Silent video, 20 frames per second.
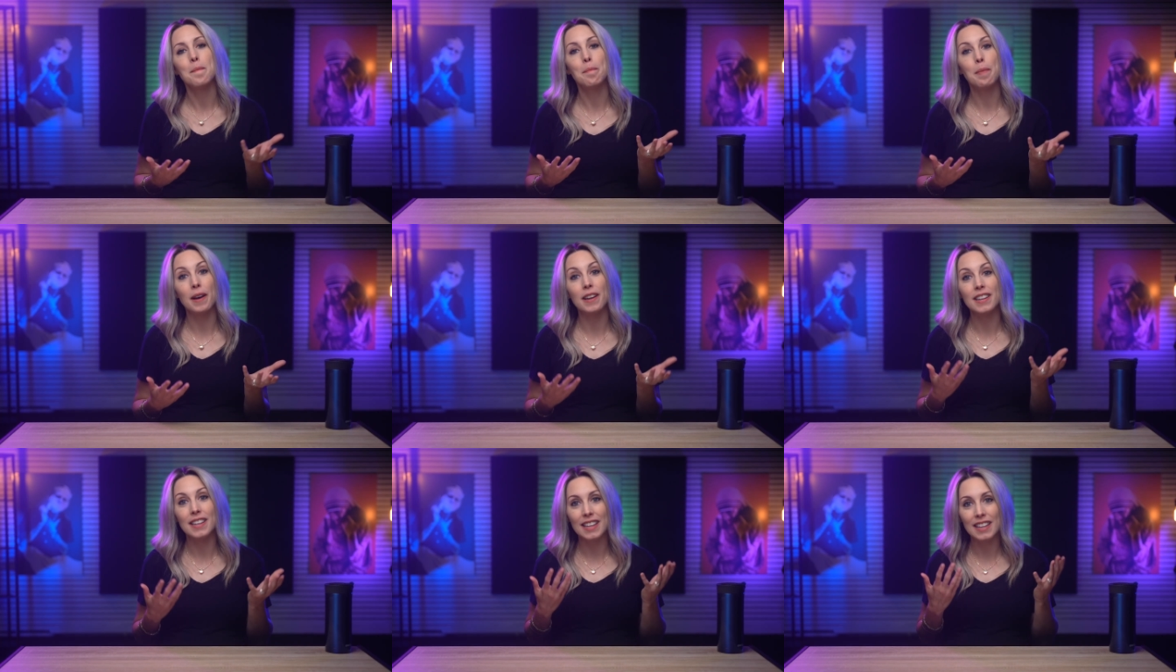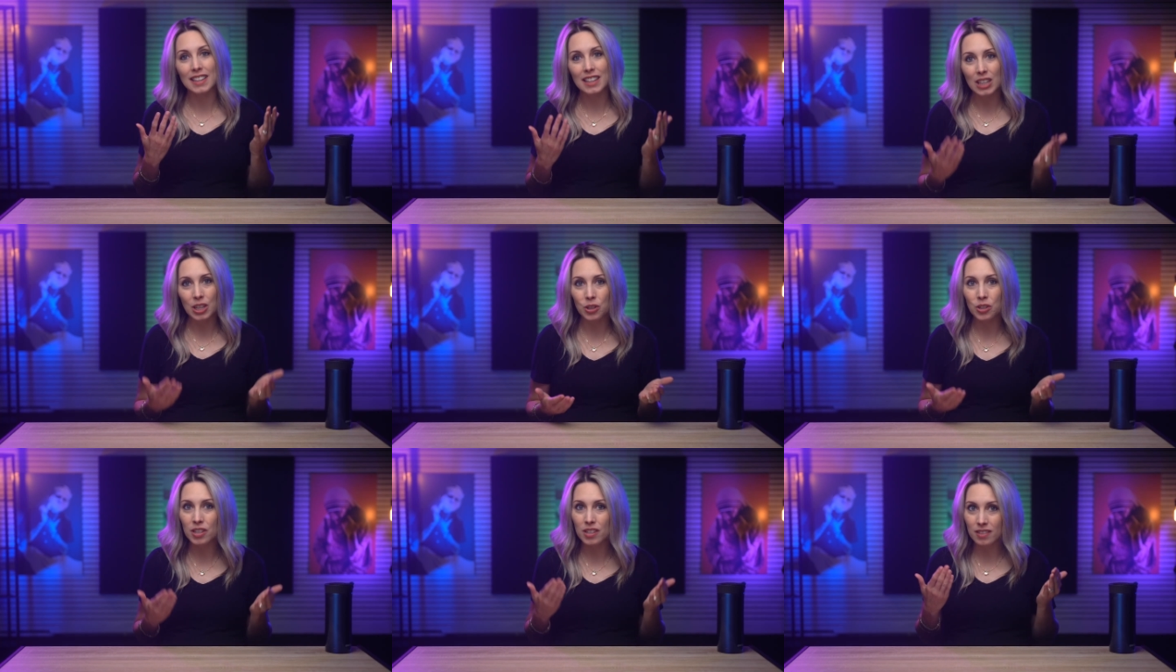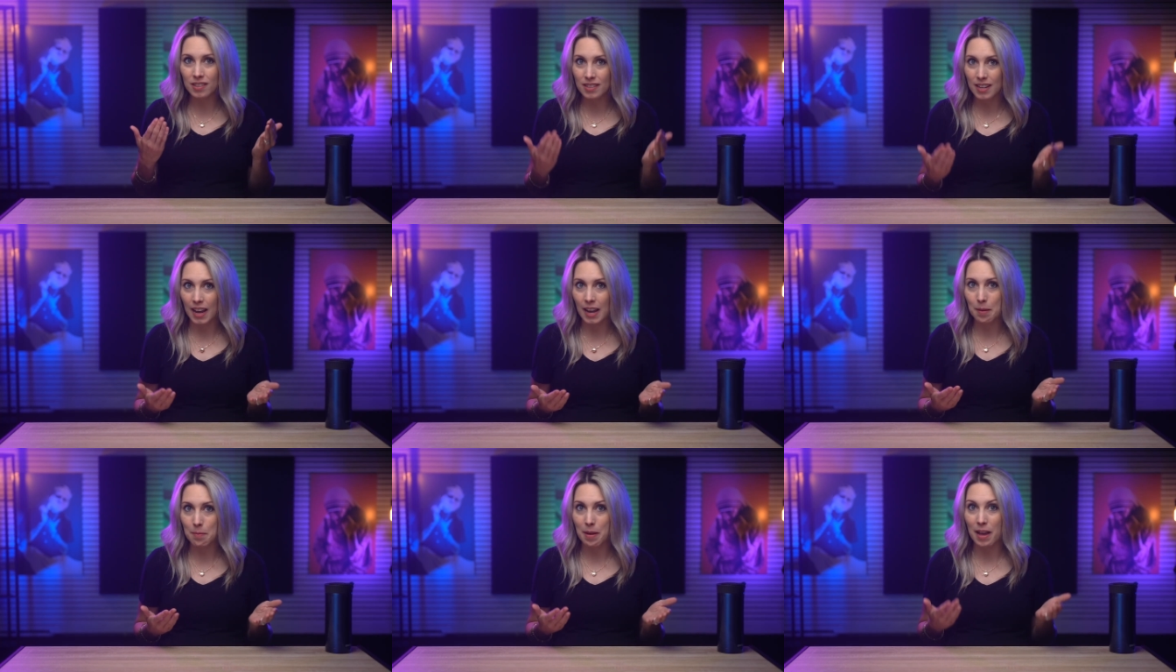but he cleared his
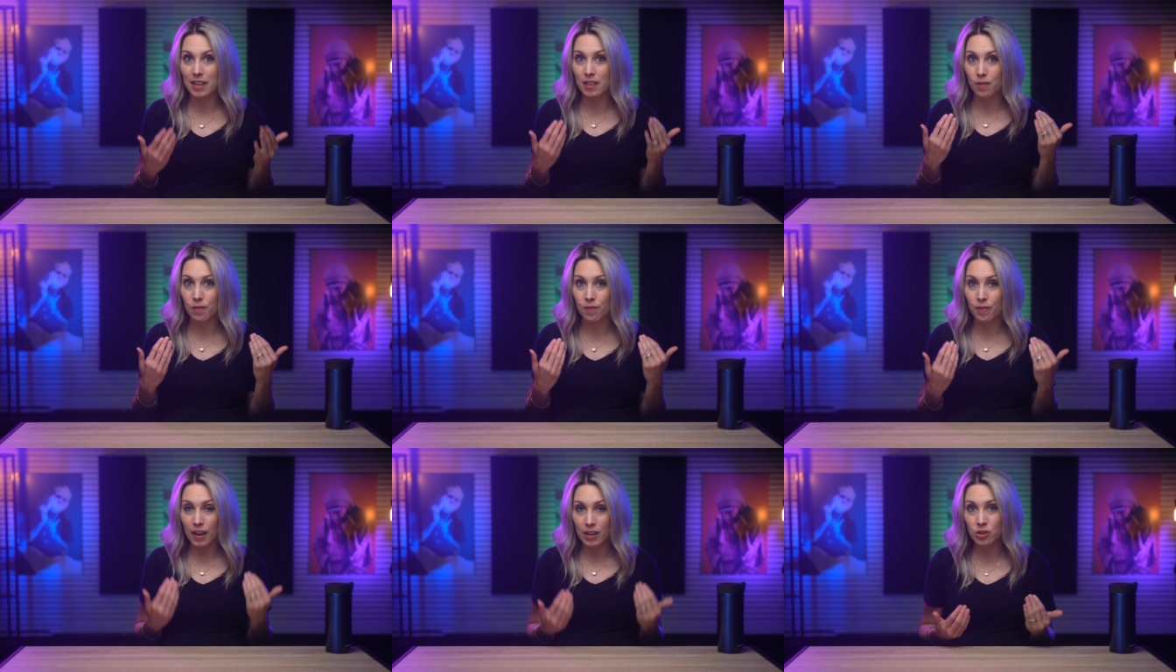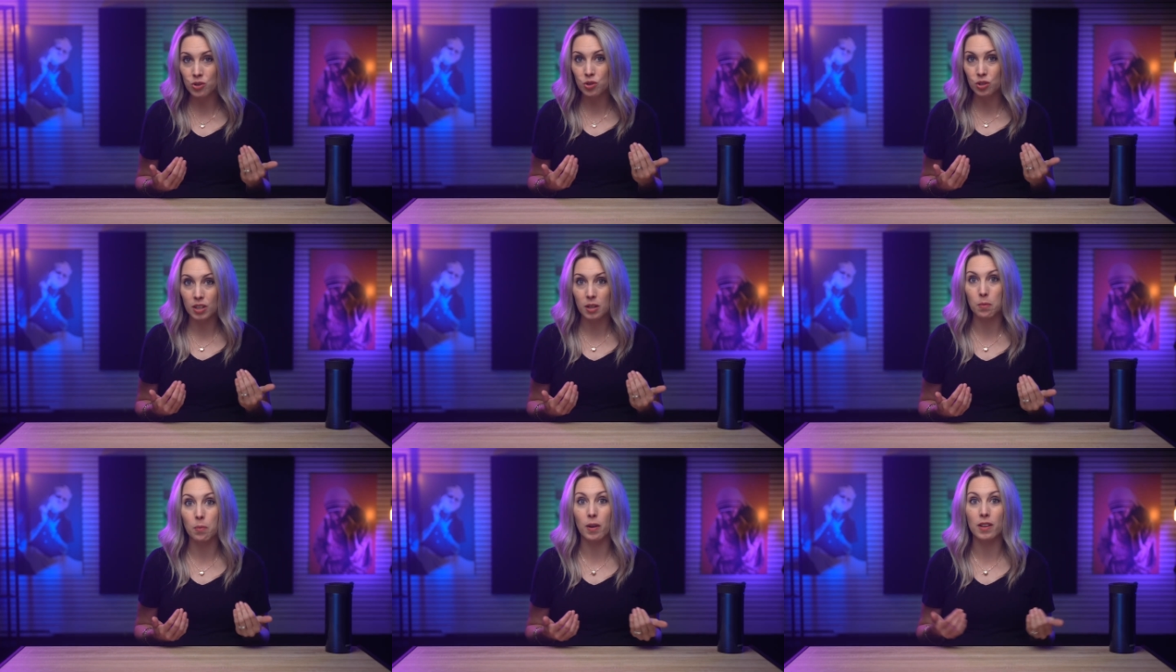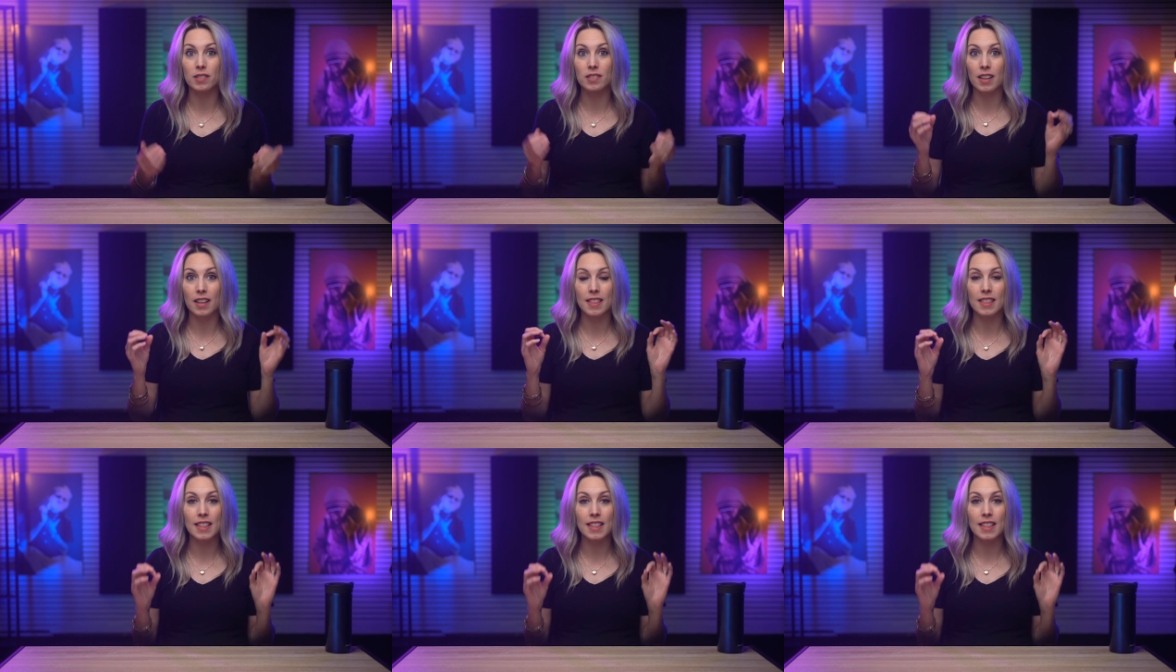name and eventually was